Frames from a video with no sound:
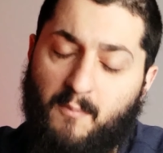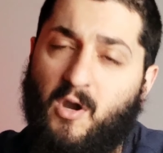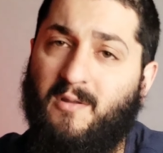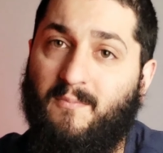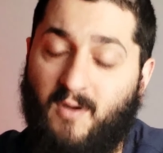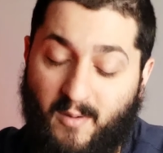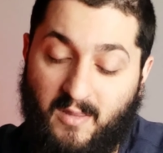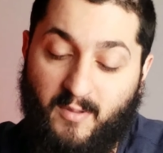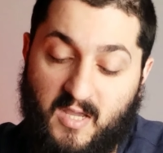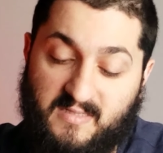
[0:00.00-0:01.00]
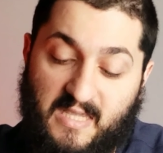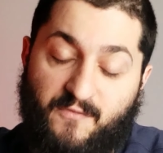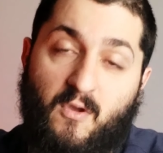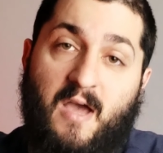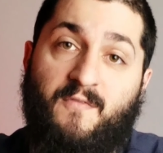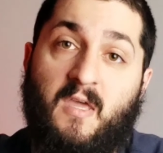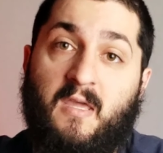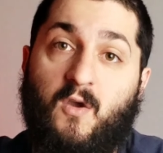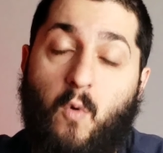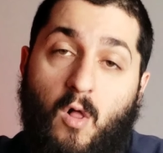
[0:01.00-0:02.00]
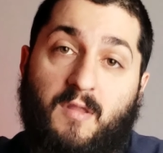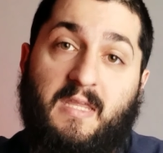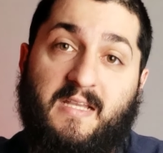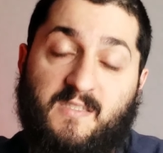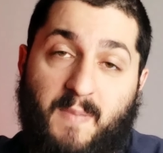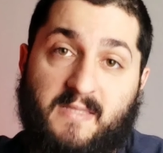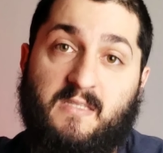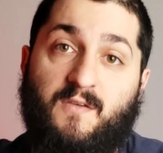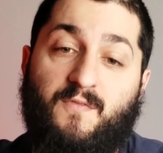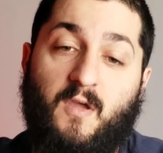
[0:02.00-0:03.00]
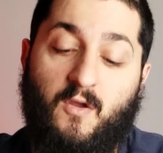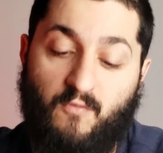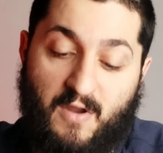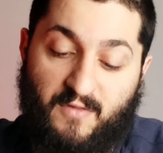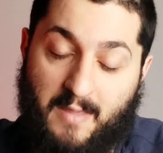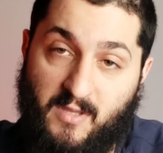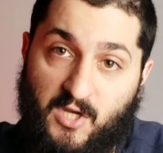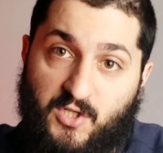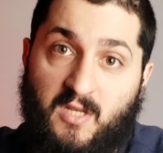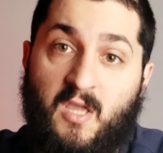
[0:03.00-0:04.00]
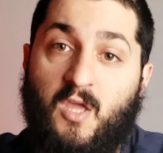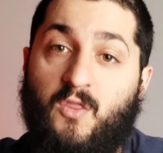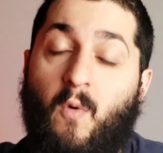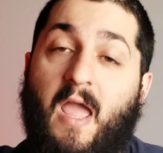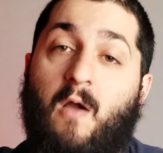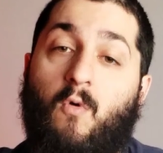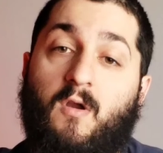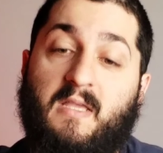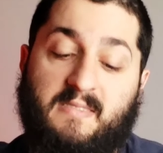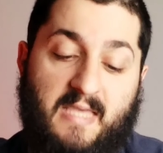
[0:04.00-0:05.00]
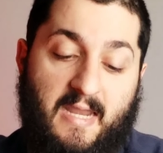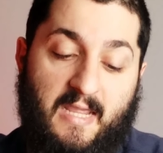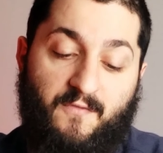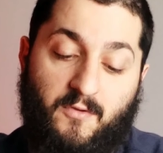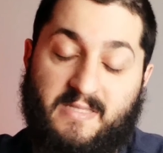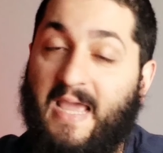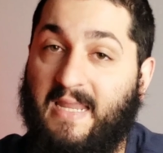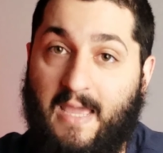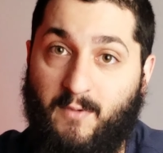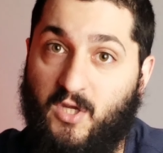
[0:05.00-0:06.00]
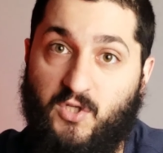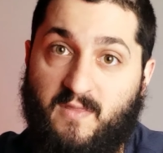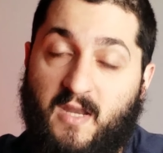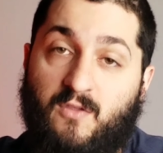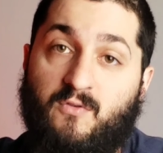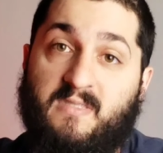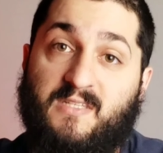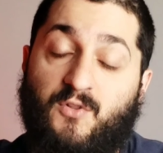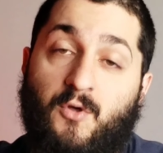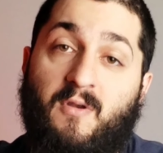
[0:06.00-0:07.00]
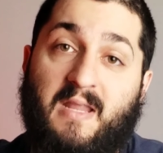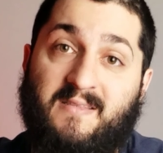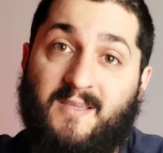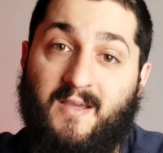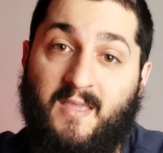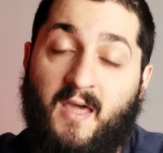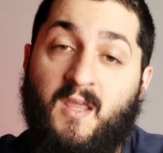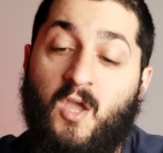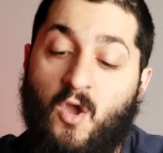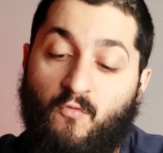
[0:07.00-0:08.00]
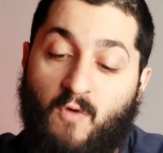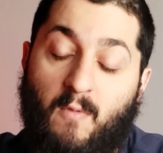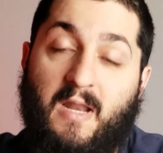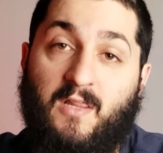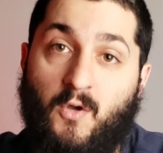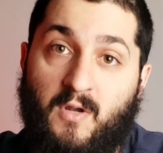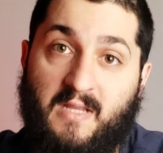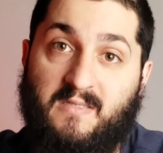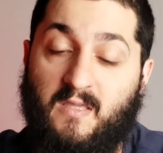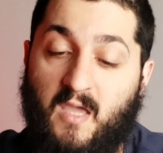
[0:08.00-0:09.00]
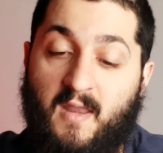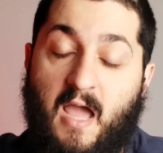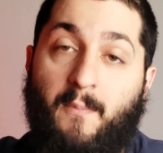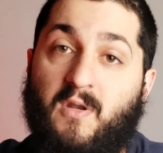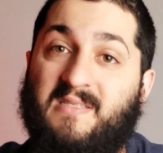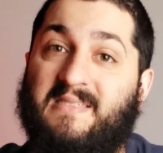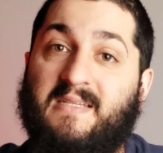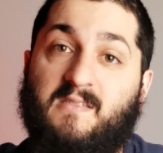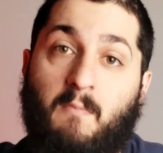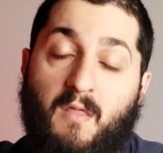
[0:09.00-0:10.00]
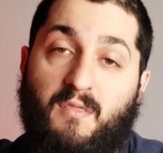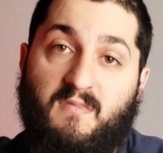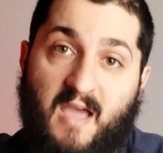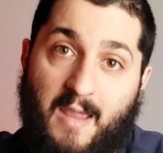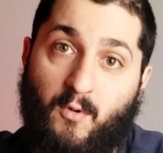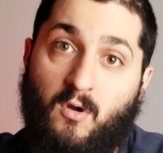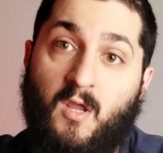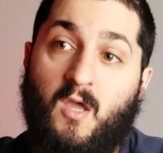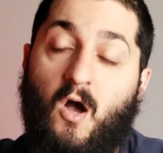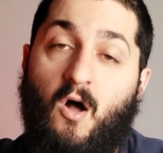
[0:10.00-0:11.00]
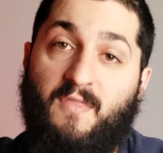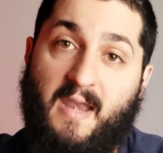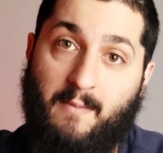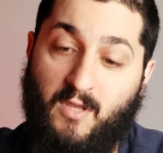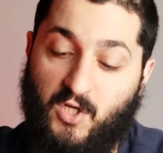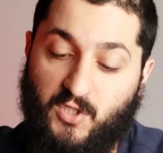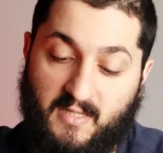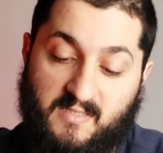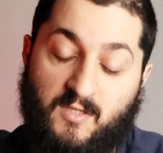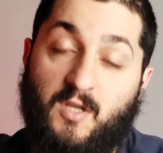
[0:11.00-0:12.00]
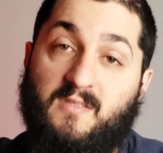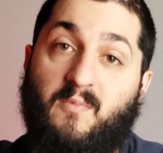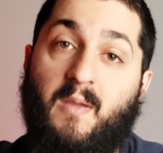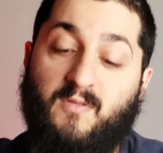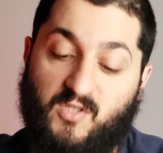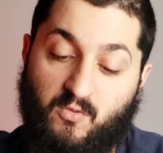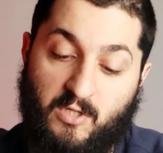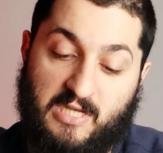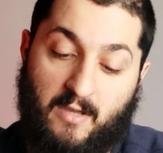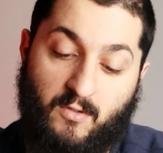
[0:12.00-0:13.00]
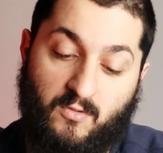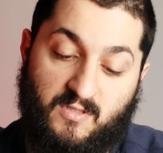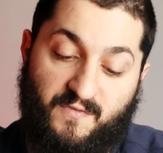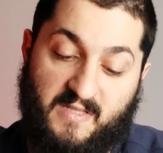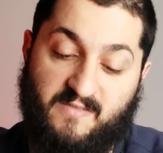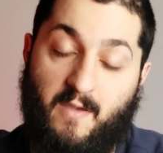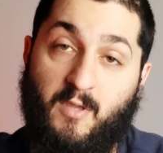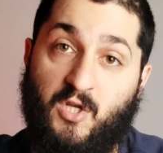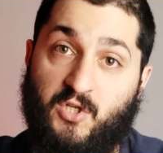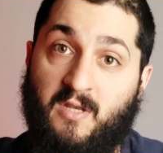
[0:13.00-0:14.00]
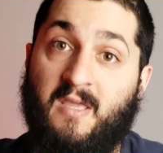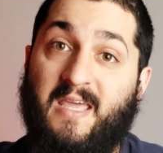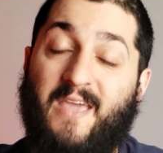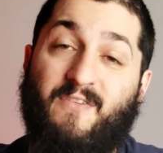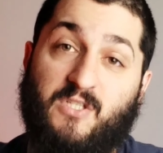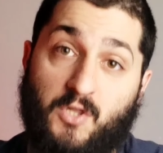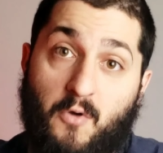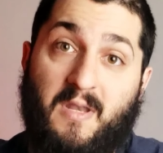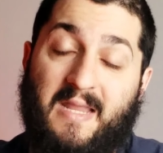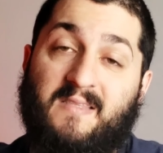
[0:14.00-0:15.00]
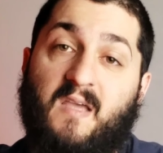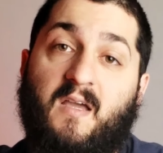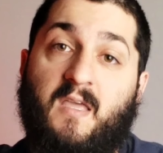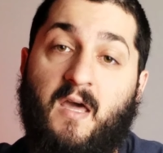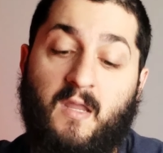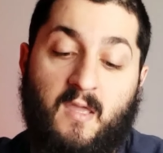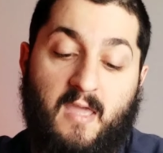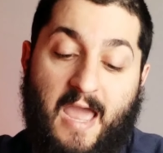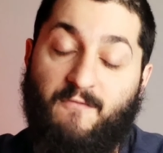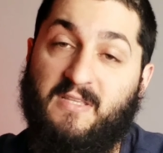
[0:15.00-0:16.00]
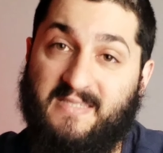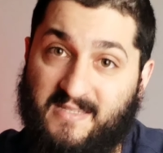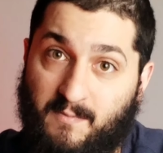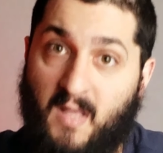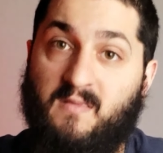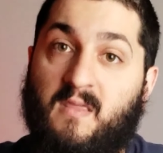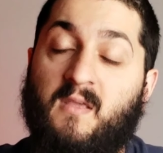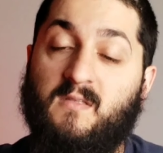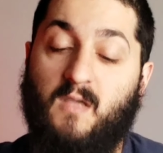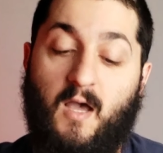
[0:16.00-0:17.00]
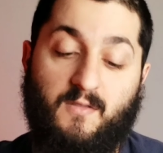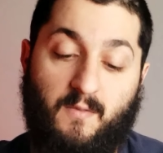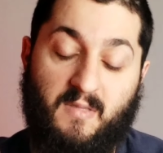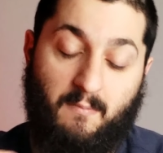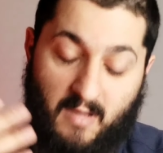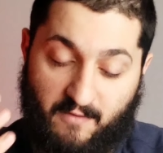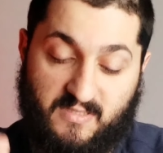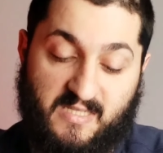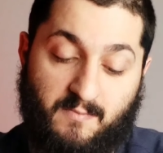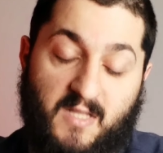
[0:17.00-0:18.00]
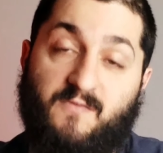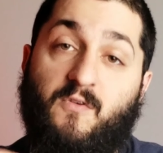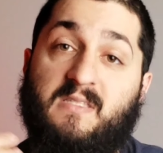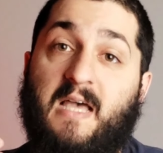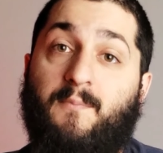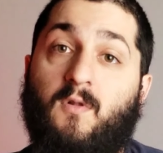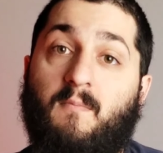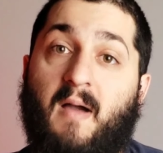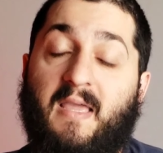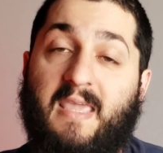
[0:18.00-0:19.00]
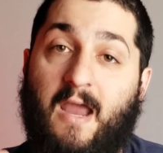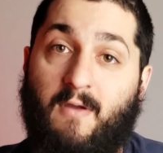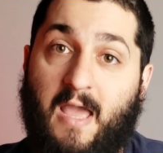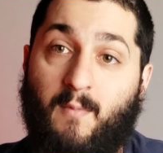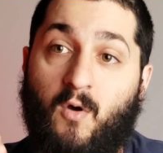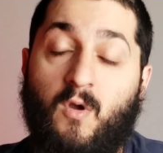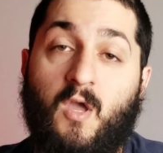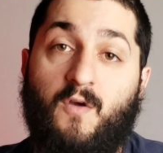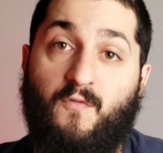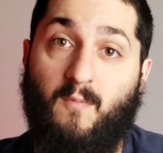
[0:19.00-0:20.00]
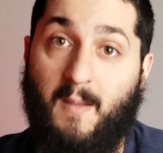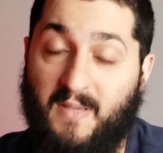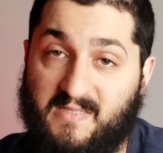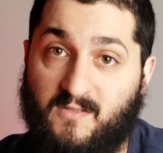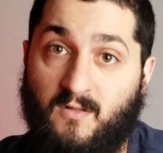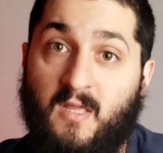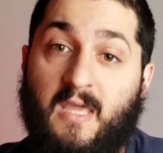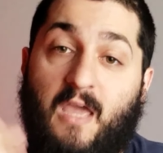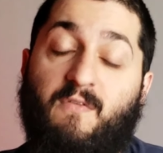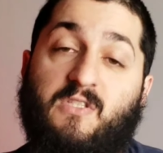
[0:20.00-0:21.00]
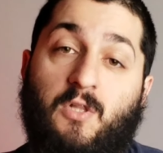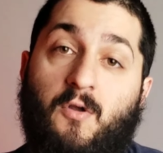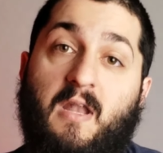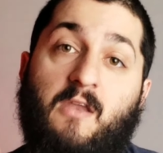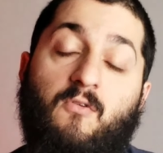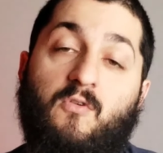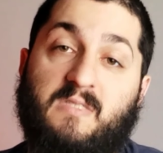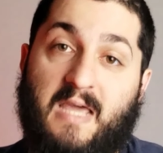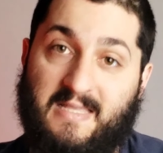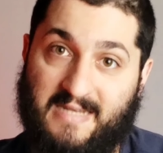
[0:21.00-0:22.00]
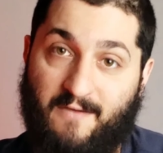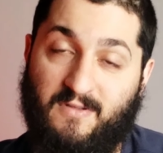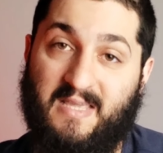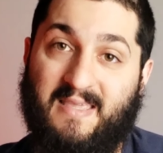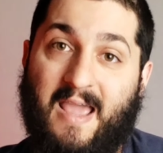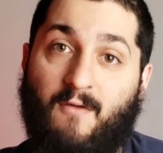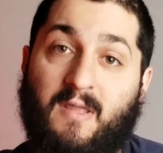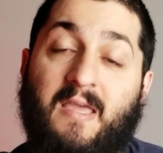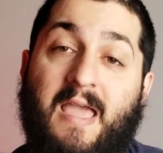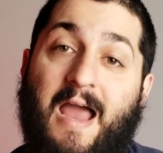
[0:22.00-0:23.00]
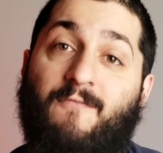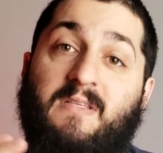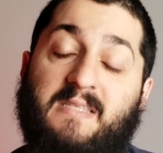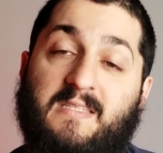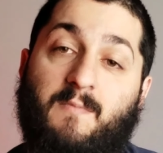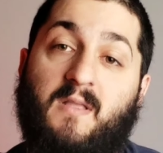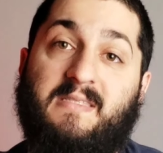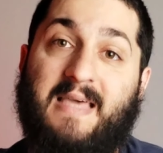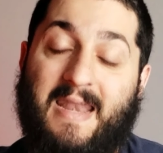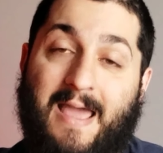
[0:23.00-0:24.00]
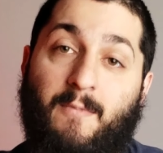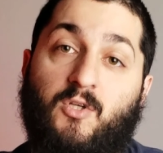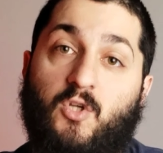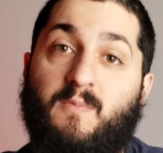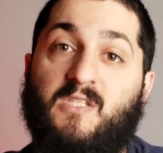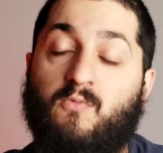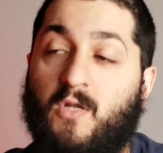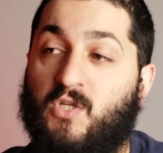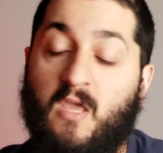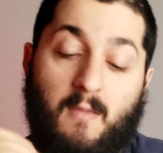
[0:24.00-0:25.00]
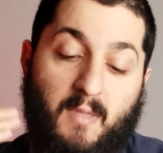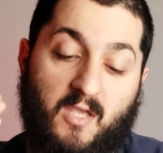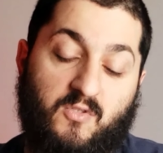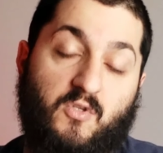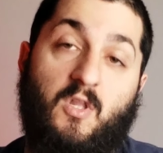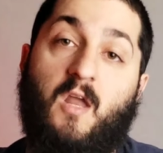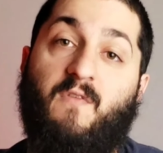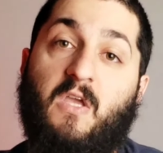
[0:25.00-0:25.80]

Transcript: primarily because if you have quality, expensive rifle ammunition. The way I work is that if there's any ammunition that I use that's loaded into a gun, right when I load it into the gun, I put a six month timer on that ammunition. It's good to be able to switch out your defensive ammunition if it's loaded into a gun every six month. Uh, every six months, for example, my carry ammo for my pistol, if it's loaded and you use it as an everyday carry, every six months that ammo should be switched because there's a lot